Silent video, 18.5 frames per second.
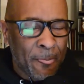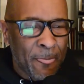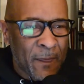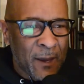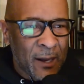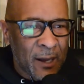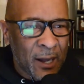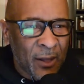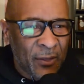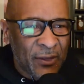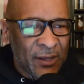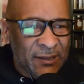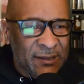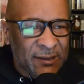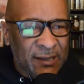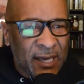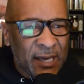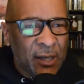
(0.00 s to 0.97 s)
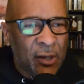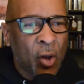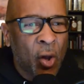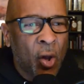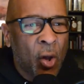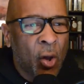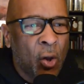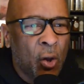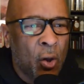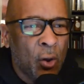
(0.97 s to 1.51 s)
this thing
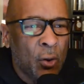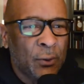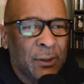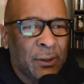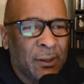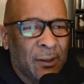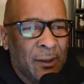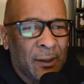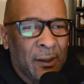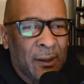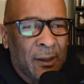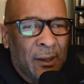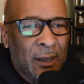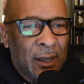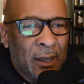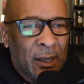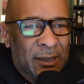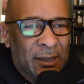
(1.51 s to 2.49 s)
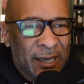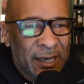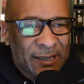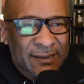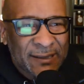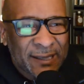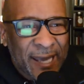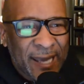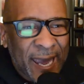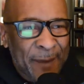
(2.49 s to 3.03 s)
called
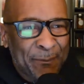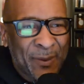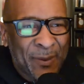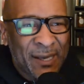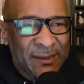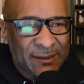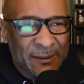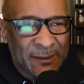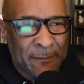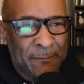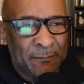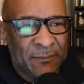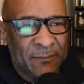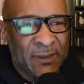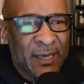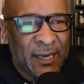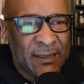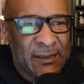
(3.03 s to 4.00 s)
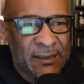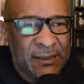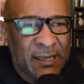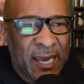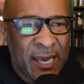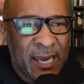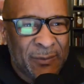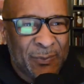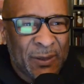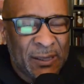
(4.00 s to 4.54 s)
escapism.
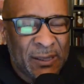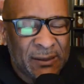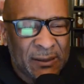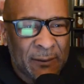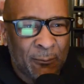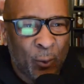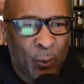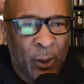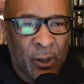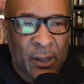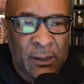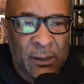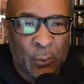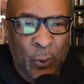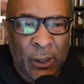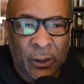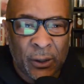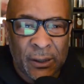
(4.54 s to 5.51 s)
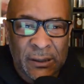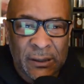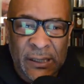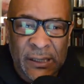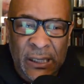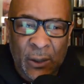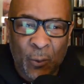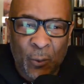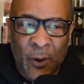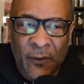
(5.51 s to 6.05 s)
We're going to deal
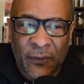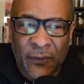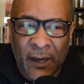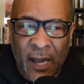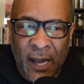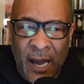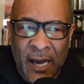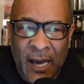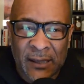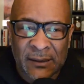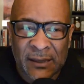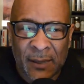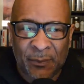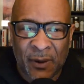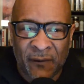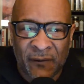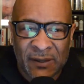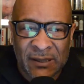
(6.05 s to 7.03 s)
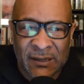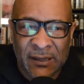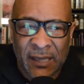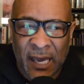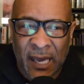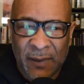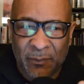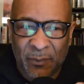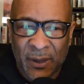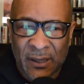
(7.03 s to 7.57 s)
with the concept of
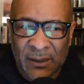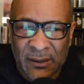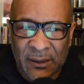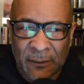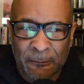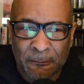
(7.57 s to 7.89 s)
escapism.